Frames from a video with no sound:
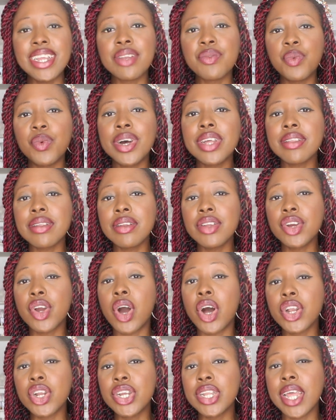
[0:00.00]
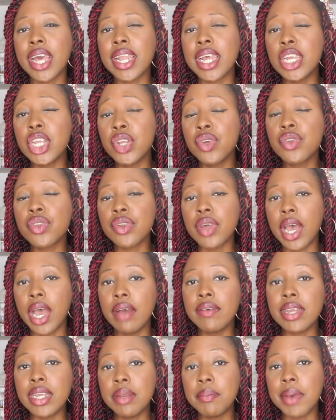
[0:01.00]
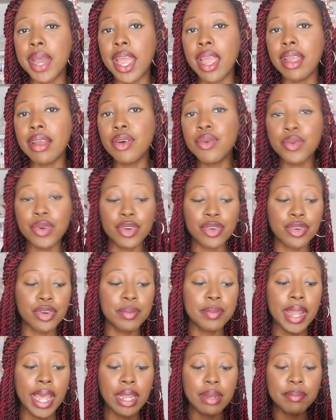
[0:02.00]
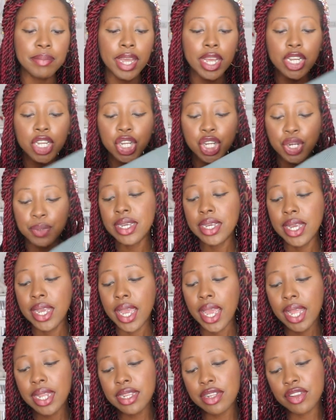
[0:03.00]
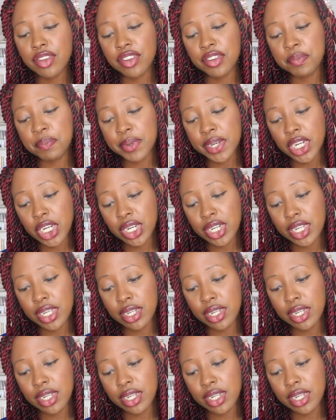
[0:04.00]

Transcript: It wasn't a color that I used to have in my wardrobe that much. And it's a special